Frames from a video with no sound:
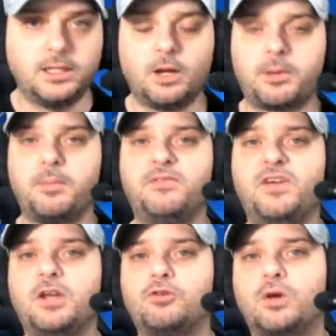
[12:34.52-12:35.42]
the upcoming
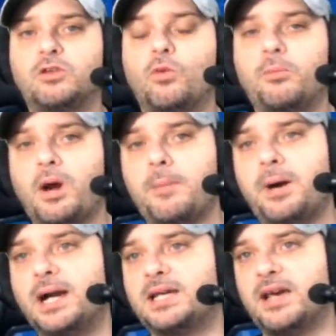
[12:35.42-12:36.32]
videos, we've got the One Pride
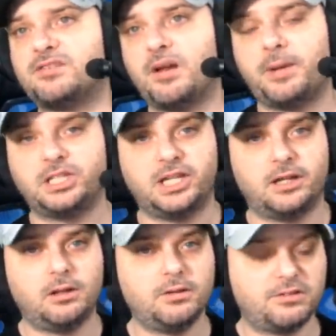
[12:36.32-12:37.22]
podcast on my
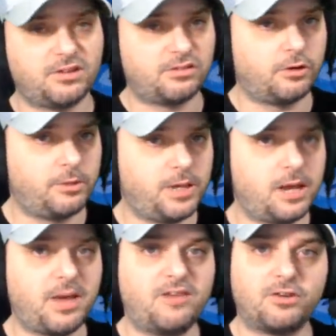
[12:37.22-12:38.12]
channel, 6:30
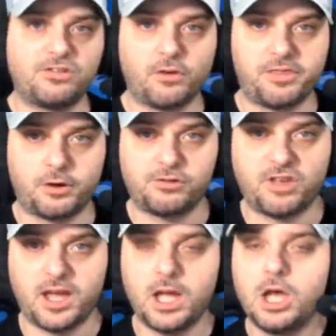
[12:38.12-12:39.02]
p.m. every single
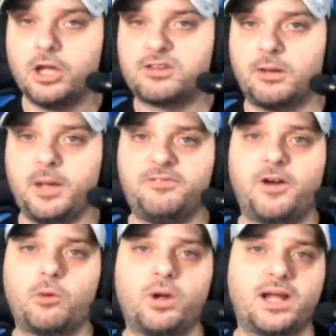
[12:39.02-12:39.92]
Thursday. It's going to be a
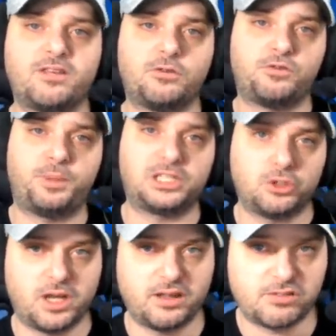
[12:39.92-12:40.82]
fun one. Got some special
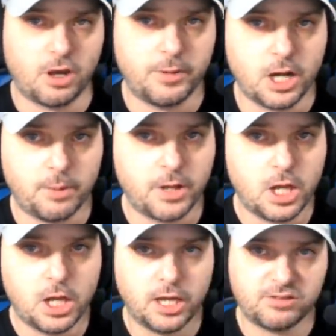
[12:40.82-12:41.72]
guests coming up.
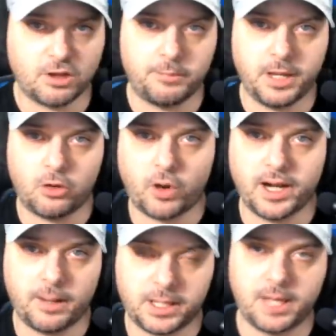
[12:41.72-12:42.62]
It's going to be
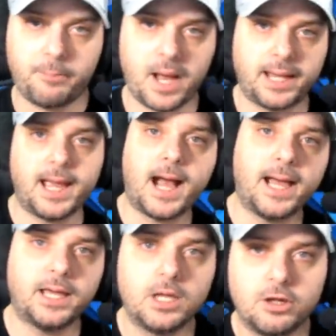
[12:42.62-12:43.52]
great. I'm going to get my
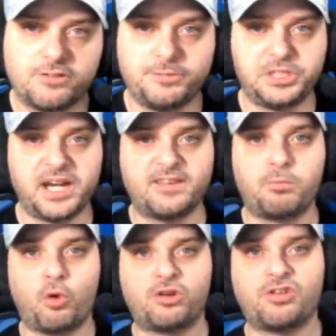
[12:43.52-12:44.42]
guy from Chat
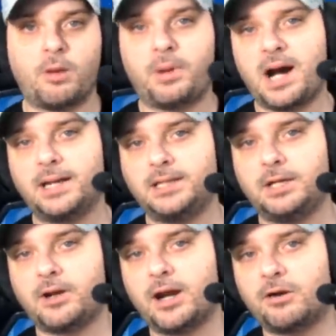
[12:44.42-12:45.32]
Sports up on
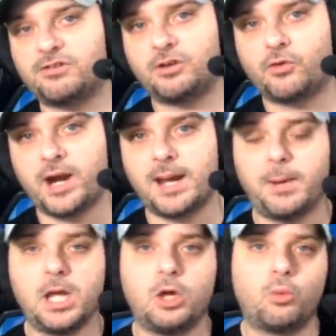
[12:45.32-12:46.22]
here, Harrison Graham.
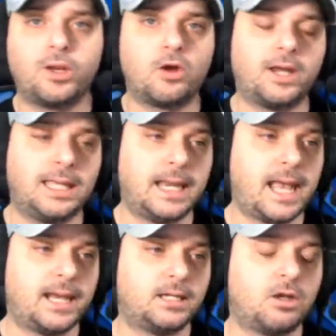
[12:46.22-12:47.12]
We're going to get
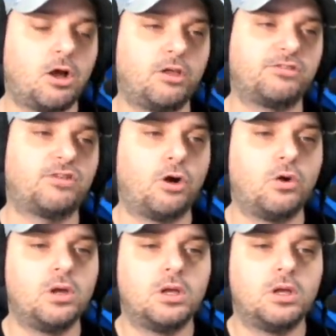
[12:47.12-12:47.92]
at it. Also,